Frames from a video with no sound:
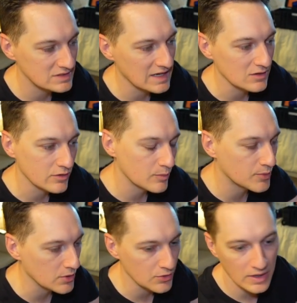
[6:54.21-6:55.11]
download a
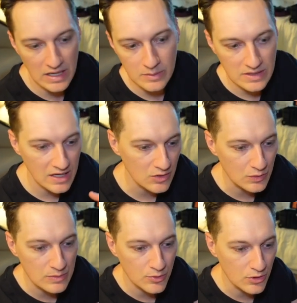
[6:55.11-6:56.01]
program and kind of
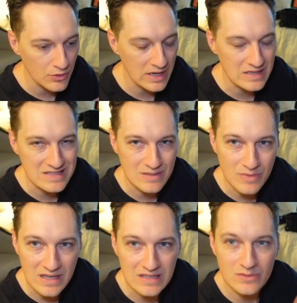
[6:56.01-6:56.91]
reprogram some
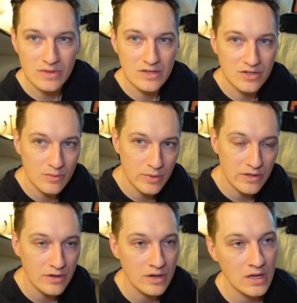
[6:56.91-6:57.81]
things within your
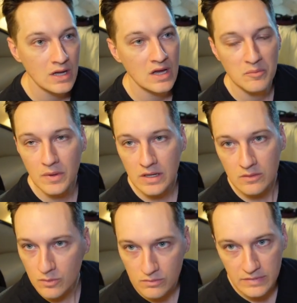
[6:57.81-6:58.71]
computer, but
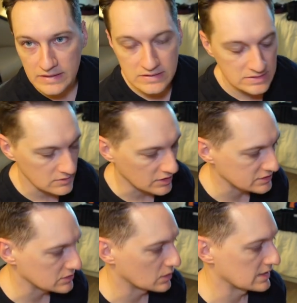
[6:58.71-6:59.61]
it's
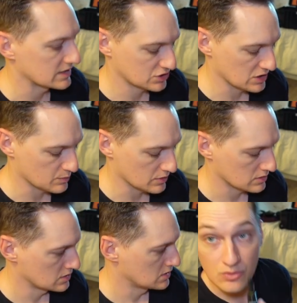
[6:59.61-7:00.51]
also a lot cheaper.
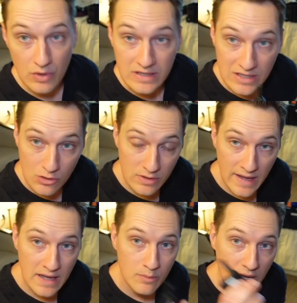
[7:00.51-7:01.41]
To run
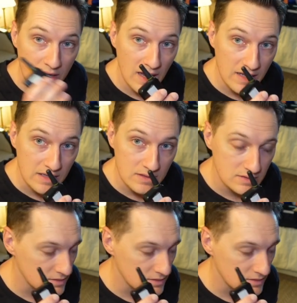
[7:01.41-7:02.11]
QLab, I